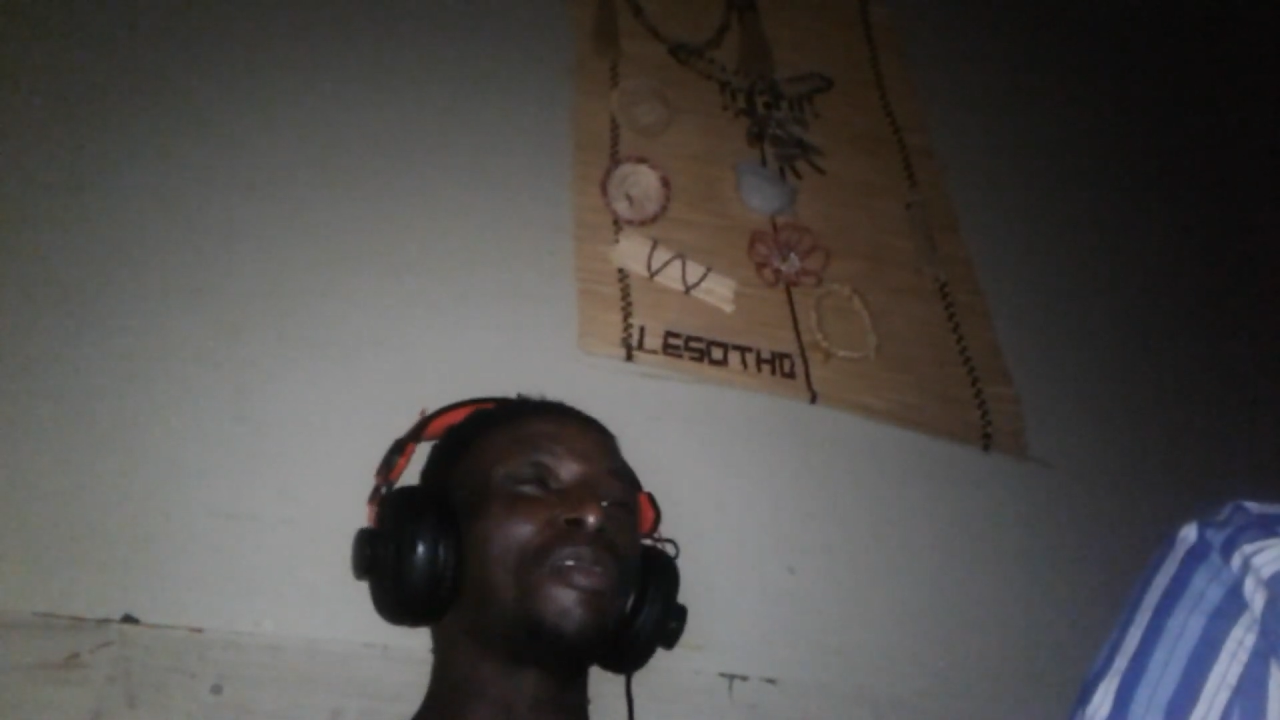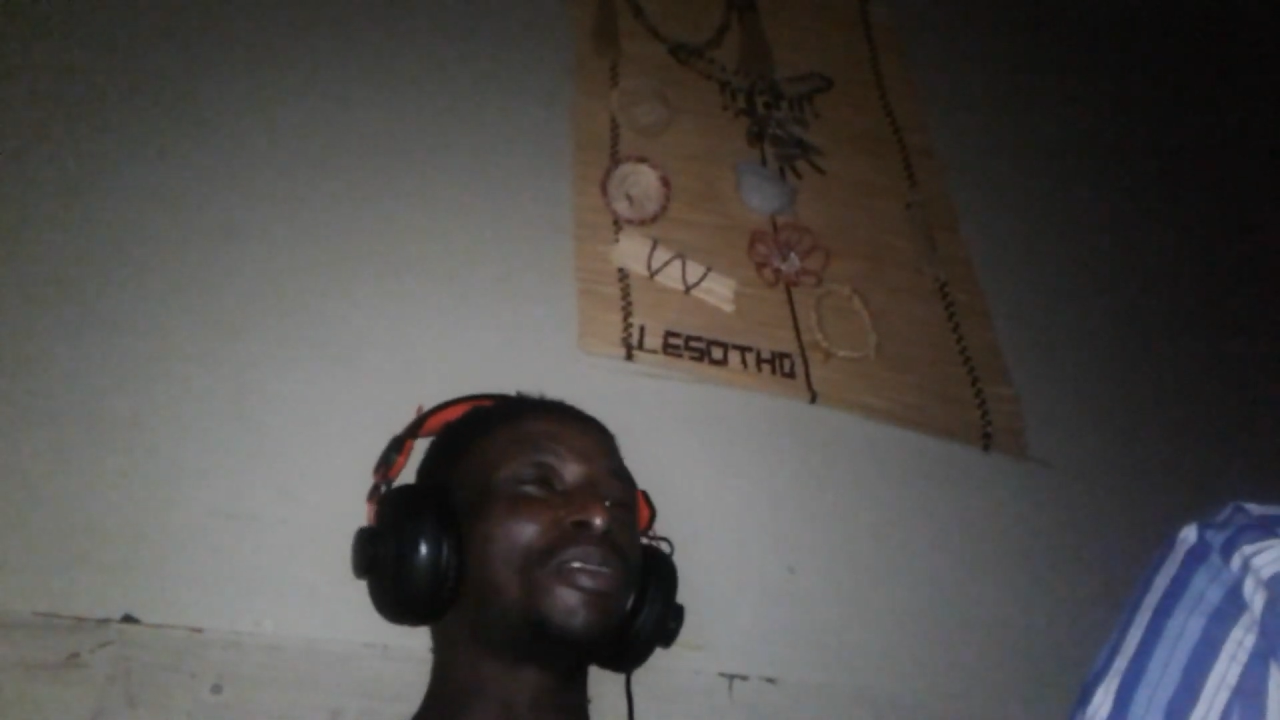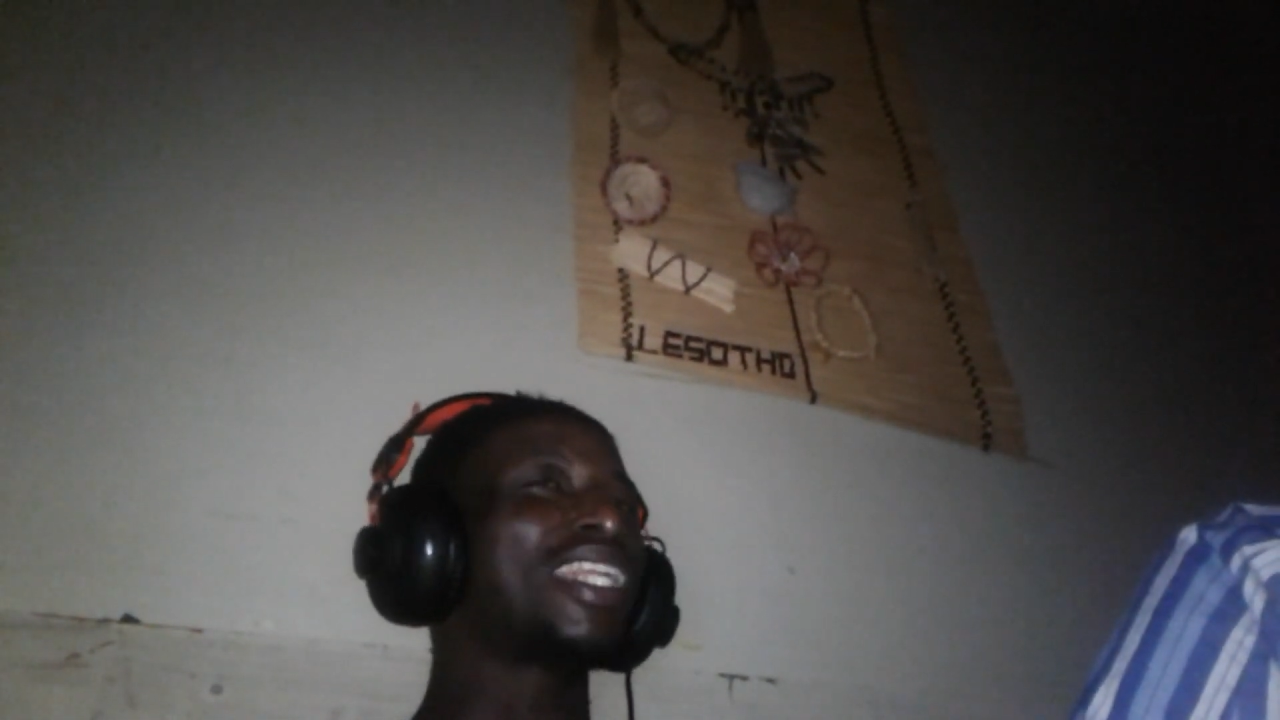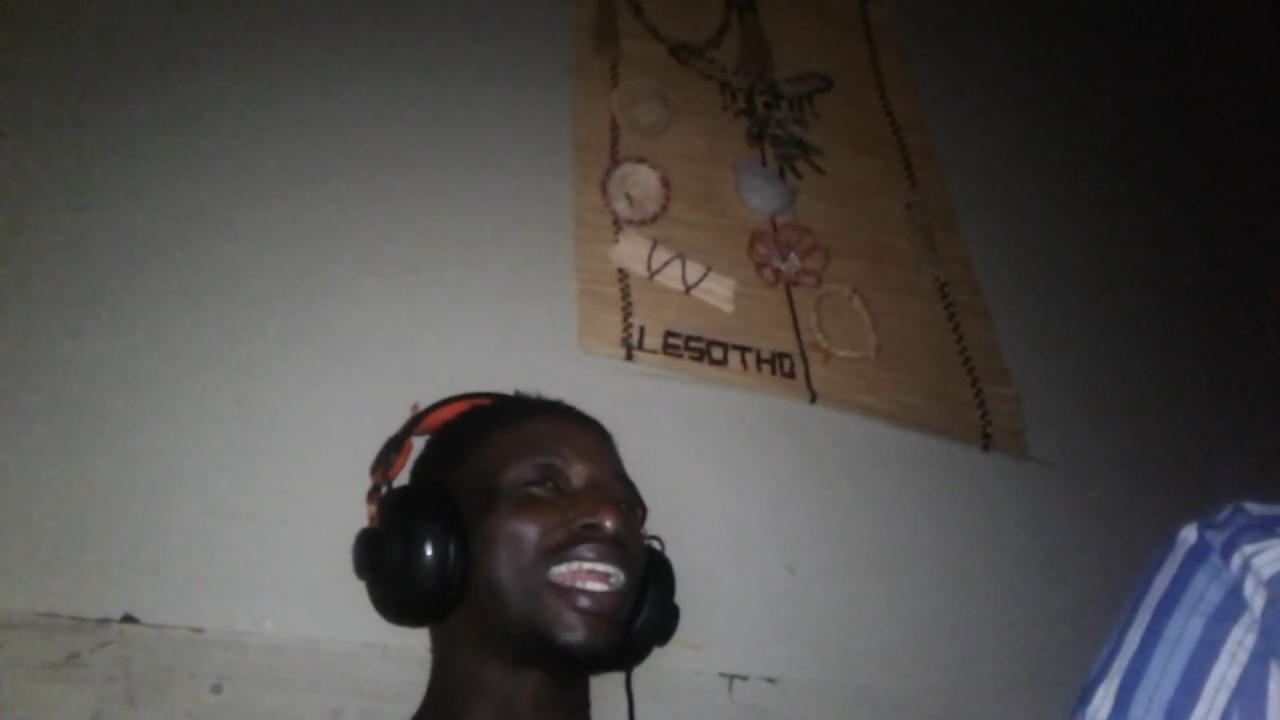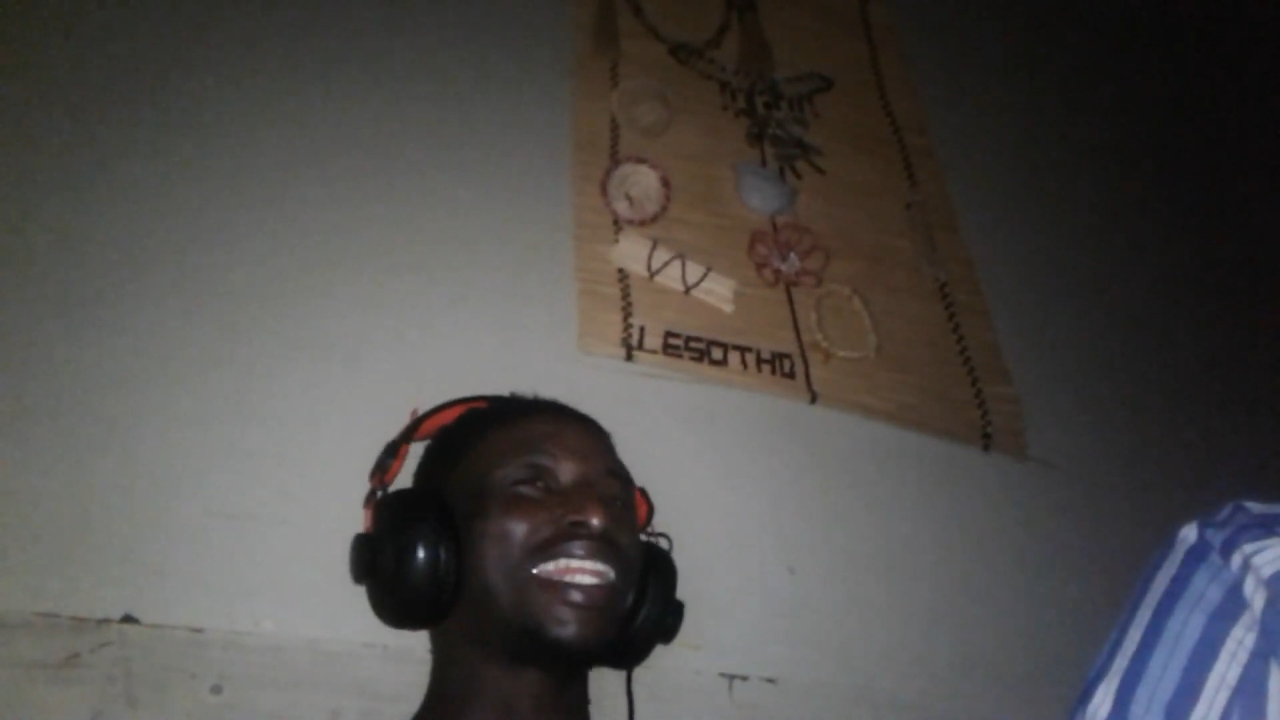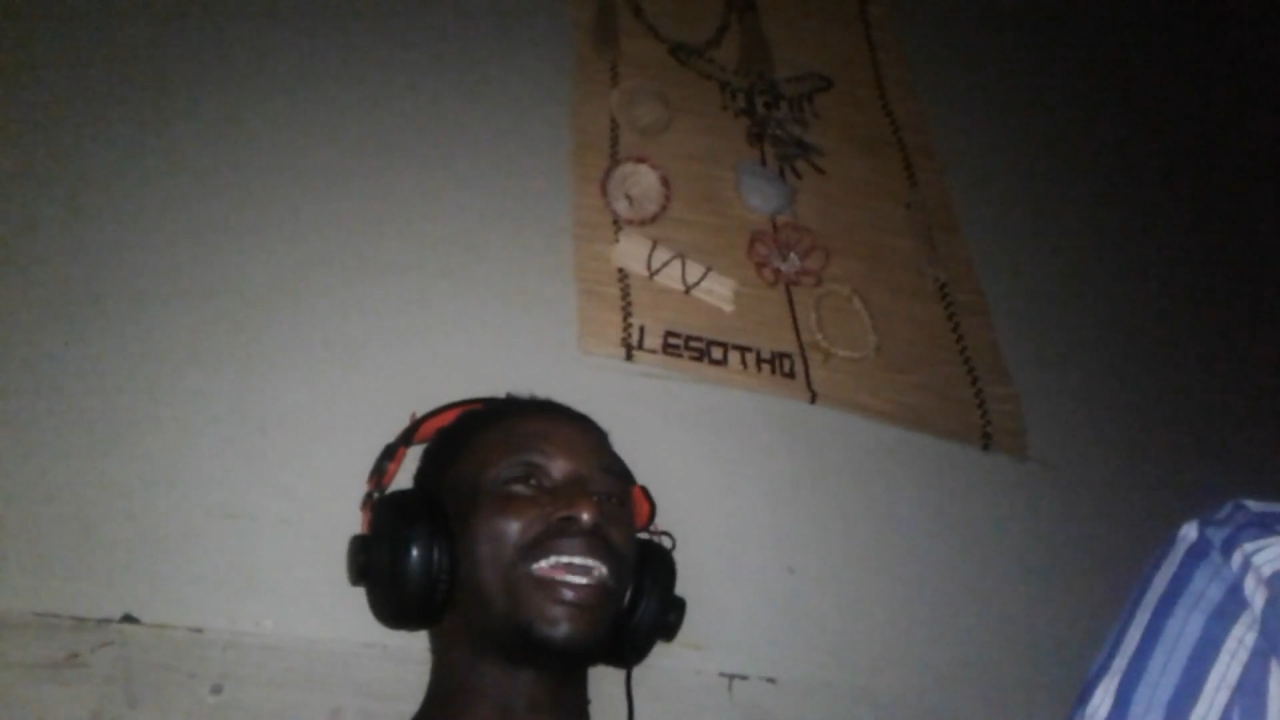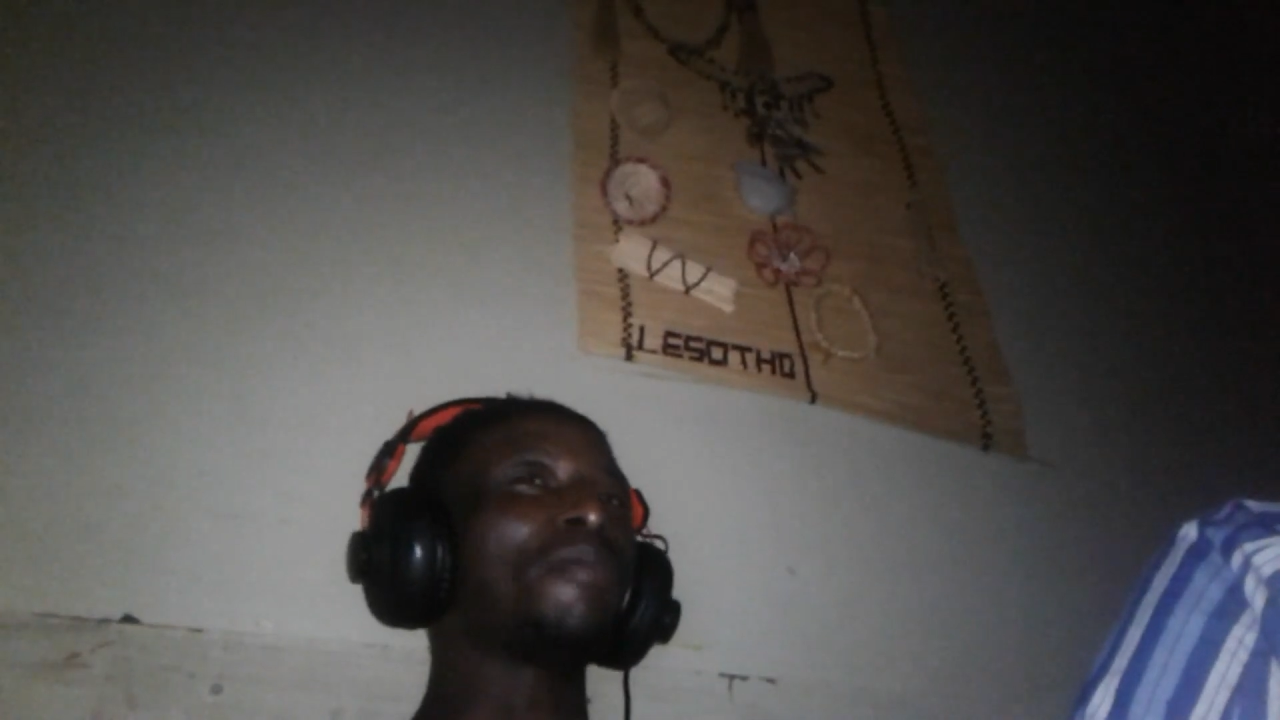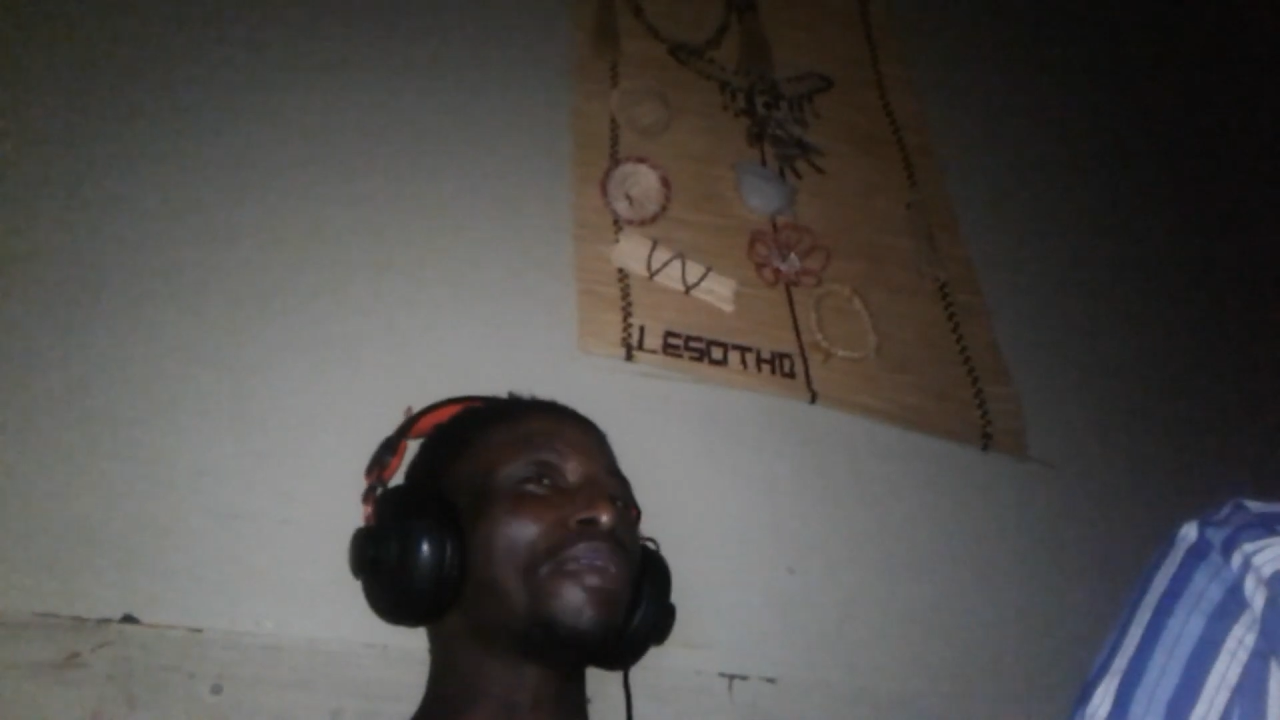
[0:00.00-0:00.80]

harder with that